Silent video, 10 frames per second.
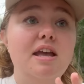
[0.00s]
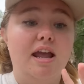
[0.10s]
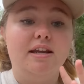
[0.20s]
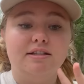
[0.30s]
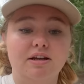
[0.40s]

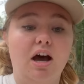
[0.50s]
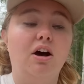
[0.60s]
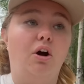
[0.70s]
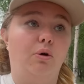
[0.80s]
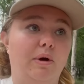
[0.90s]
it's not
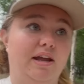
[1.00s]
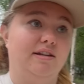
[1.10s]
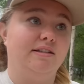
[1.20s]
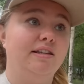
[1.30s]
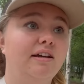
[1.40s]

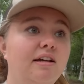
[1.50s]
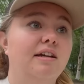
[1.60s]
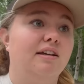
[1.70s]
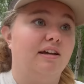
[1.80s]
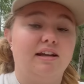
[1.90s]
always
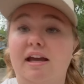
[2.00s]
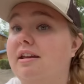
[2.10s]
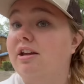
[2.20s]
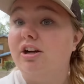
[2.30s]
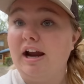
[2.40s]
gonna get
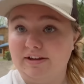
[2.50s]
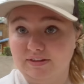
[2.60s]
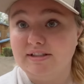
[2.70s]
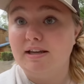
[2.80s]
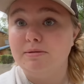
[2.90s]
here at
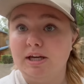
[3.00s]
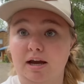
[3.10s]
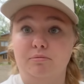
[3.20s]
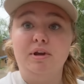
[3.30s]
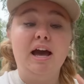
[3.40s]
the same
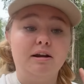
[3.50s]
time. We had